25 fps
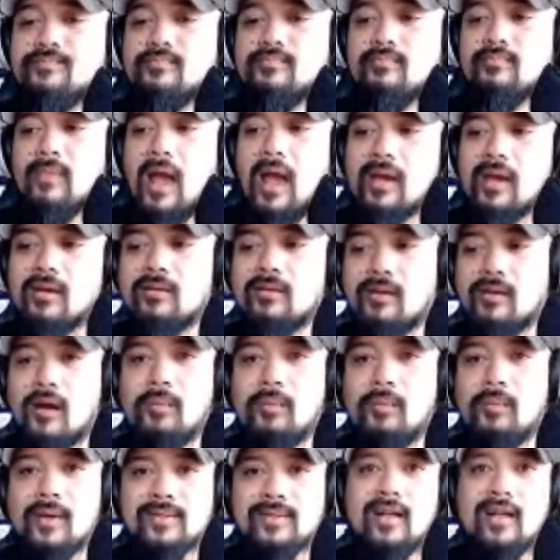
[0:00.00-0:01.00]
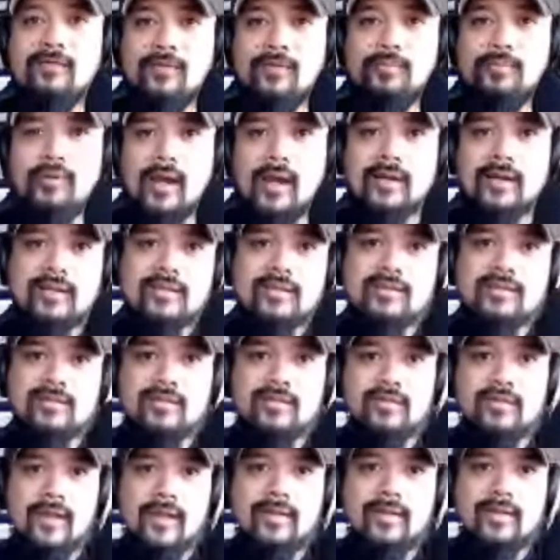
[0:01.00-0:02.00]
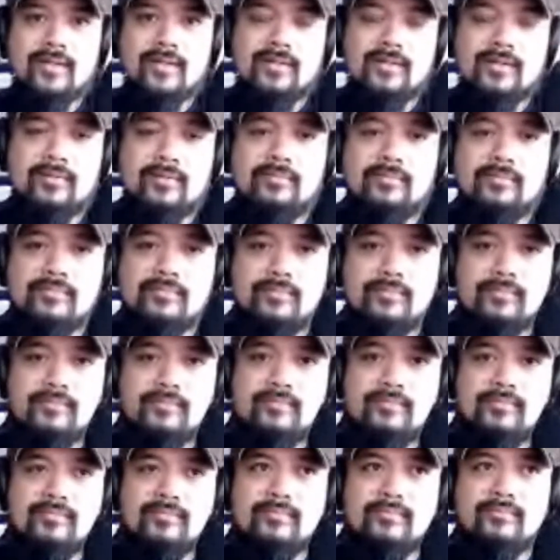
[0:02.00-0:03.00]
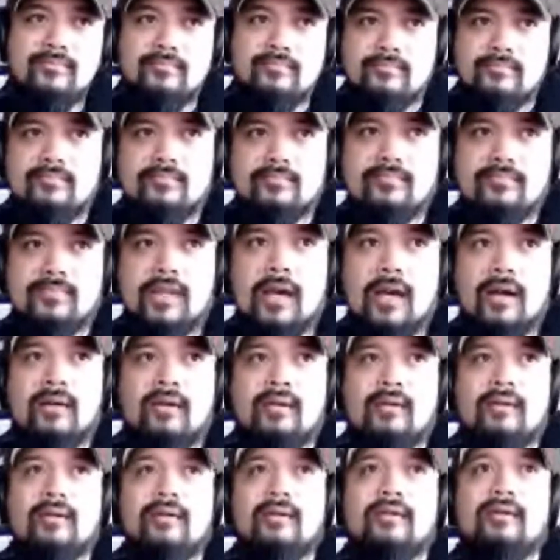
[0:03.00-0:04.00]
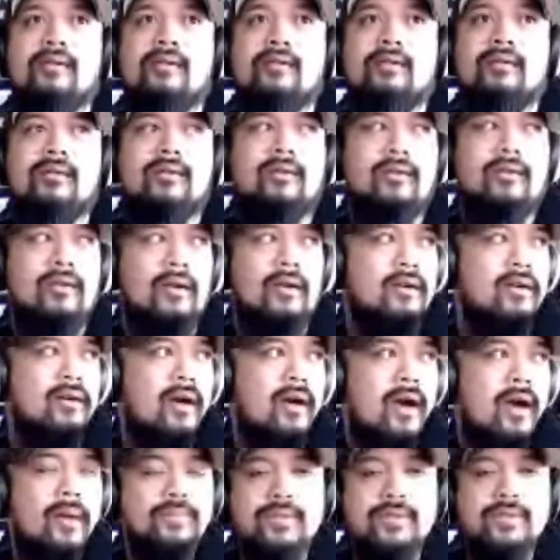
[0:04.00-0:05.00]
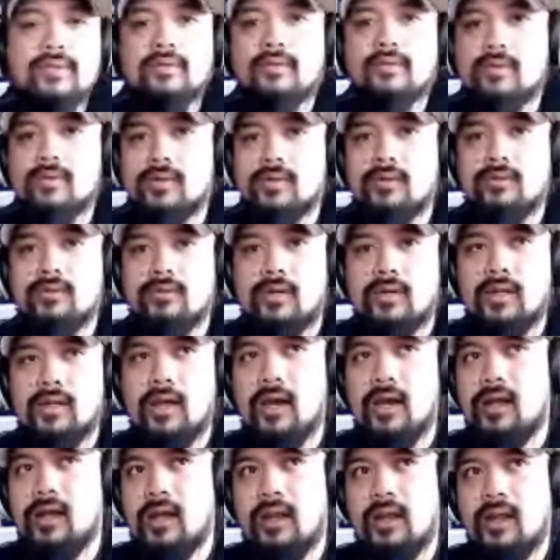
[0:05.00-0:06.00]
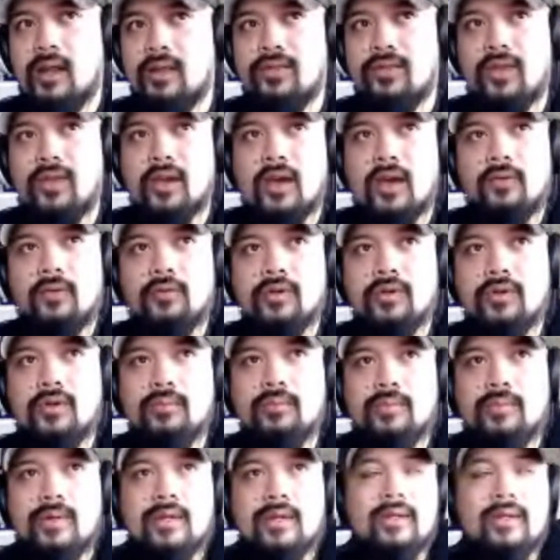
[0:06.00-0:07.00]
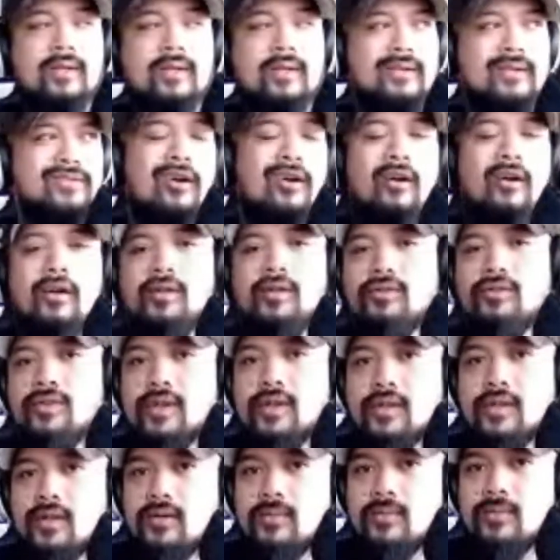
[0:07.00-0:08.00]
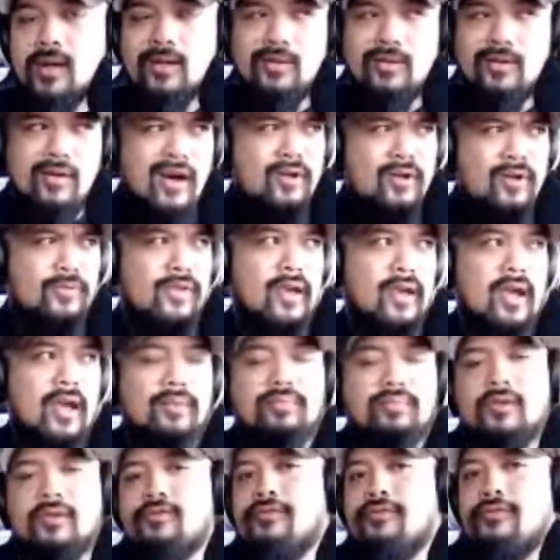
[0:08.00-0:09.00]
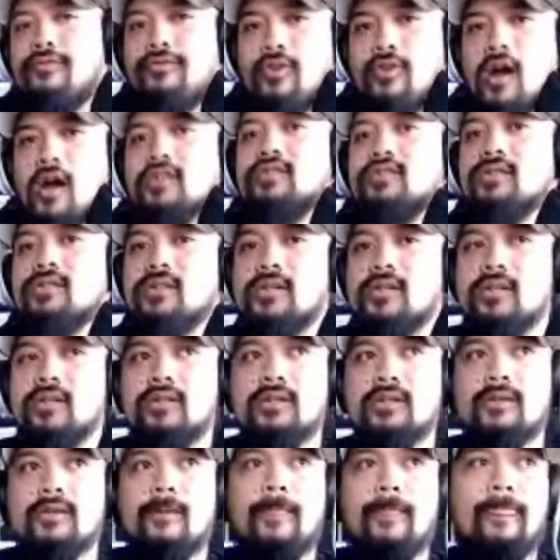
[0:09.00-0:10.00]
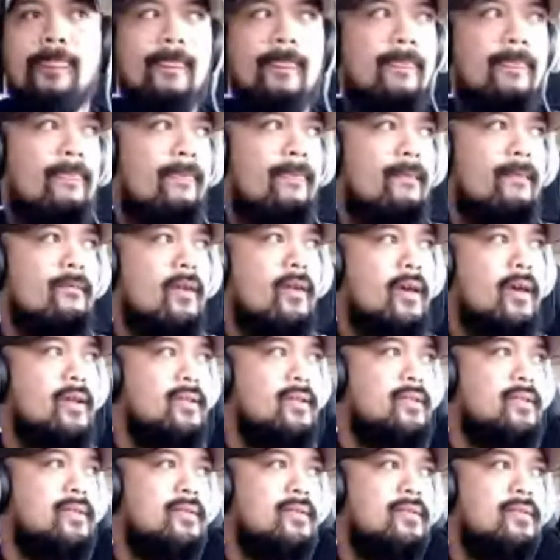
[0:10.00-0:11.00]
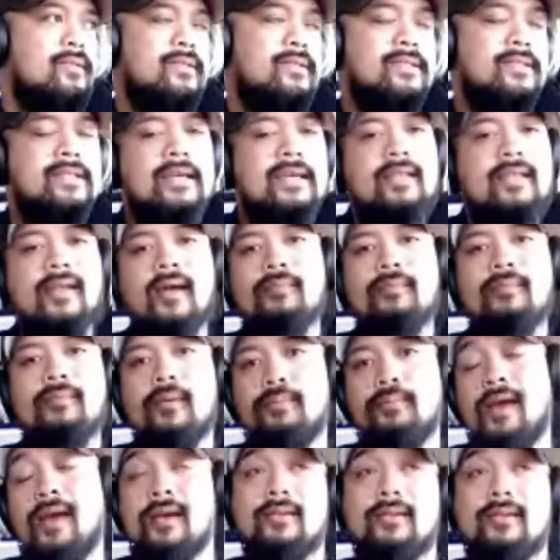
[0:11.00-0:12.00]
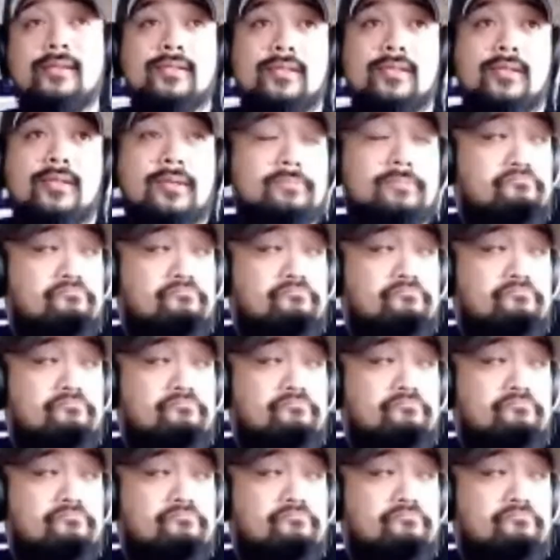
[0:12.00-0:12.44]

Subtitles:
I can call myself a practitioner of that system. Yeah, absolutely. And I think I wouldn't be dishonoring them. I don't think I'd be fraudulent, right, to say that I'm a practitioner.